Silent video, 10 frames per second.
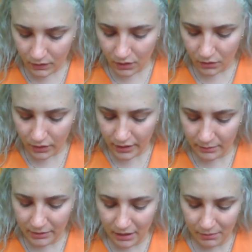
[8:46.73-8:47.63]
Okay,
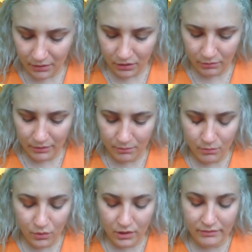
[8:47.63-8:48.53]
pick up a little bit
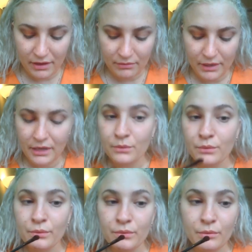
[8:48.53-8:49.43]
more of that red,
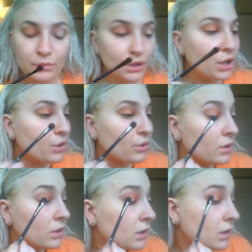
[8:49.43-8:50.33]
blow,
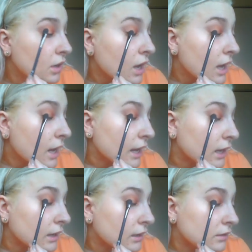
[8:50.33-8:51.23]

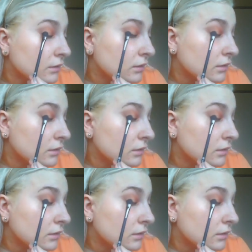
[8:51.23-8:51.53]
and